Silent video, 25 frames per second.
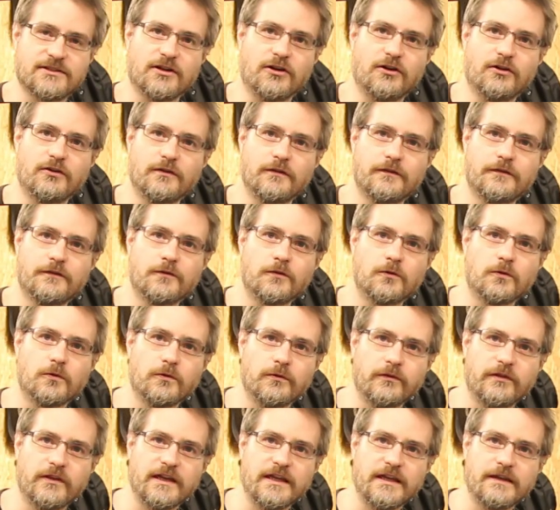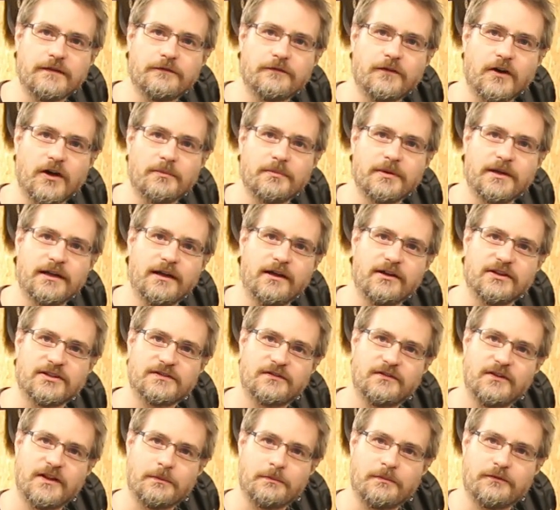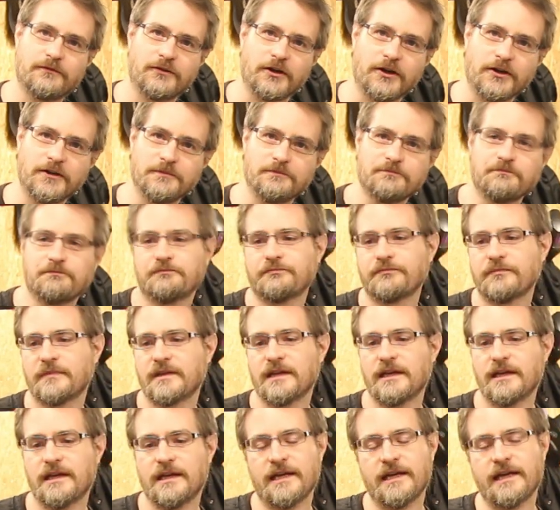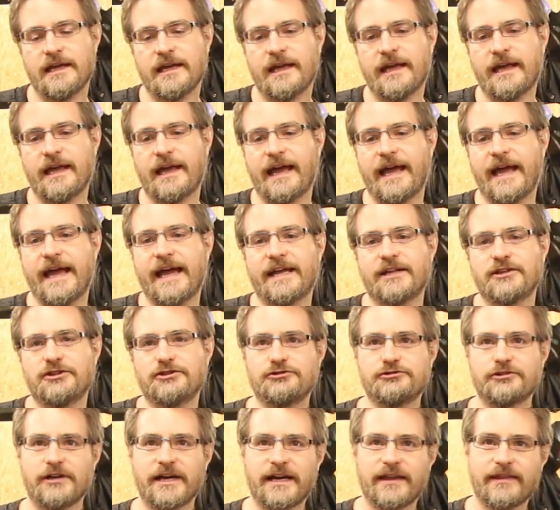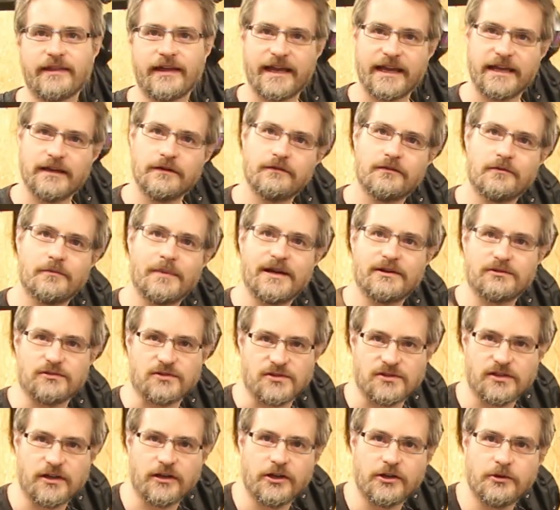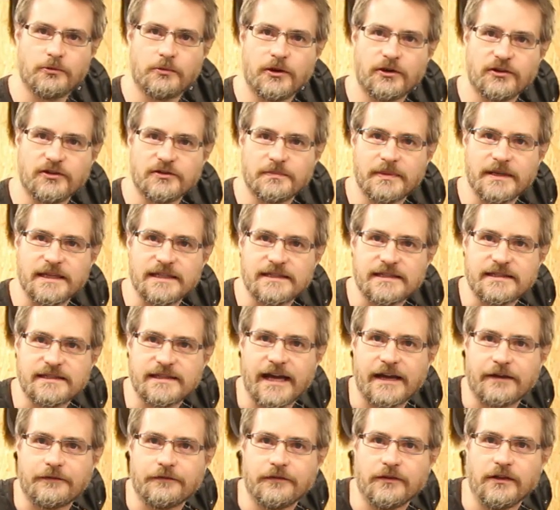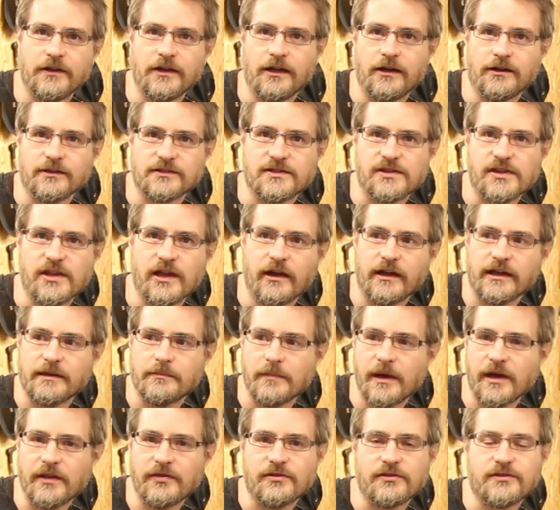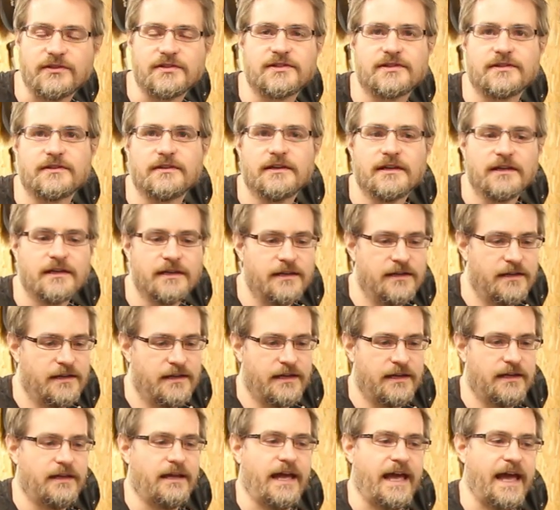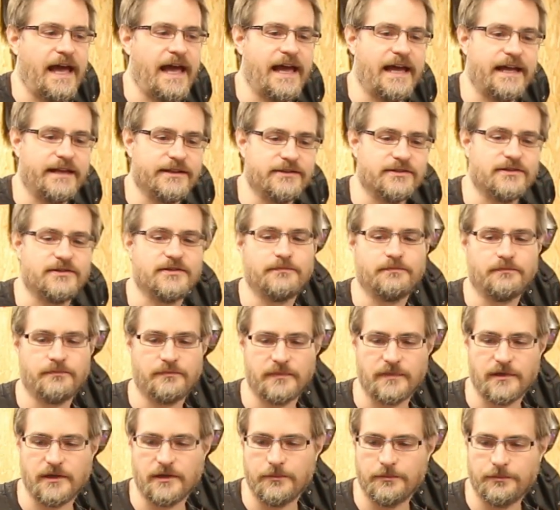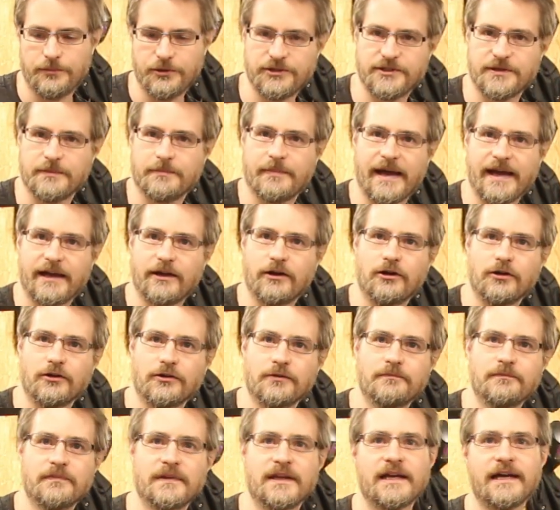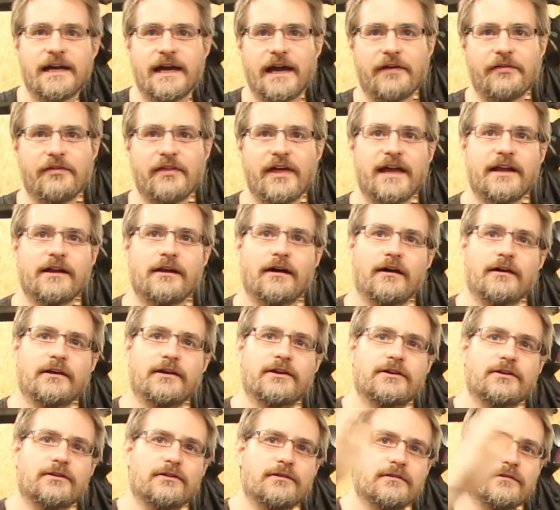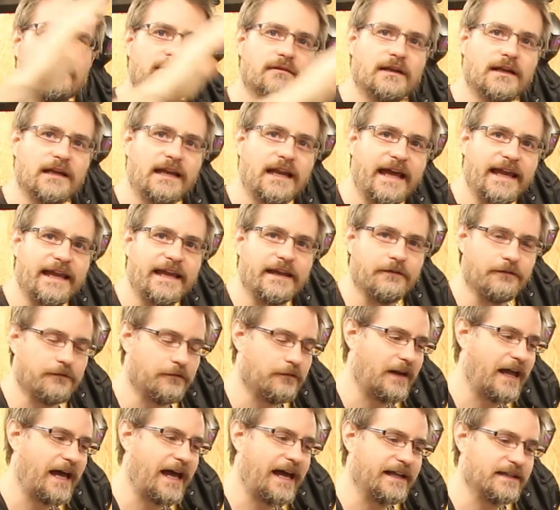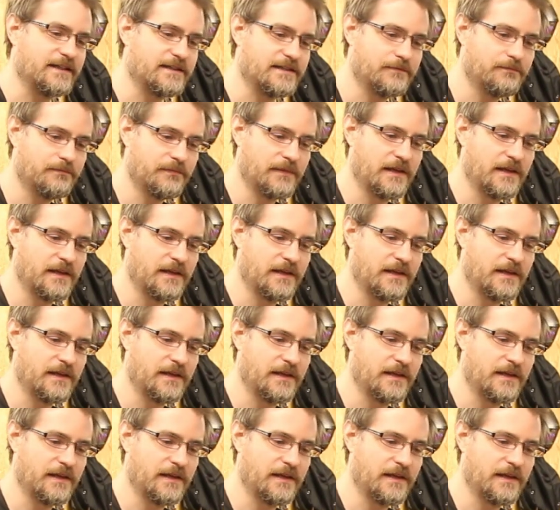on for the fiberglass flip front and drag that in from outside where it's been sat for the last 9 months, and put it back on, and then I can lay it flat.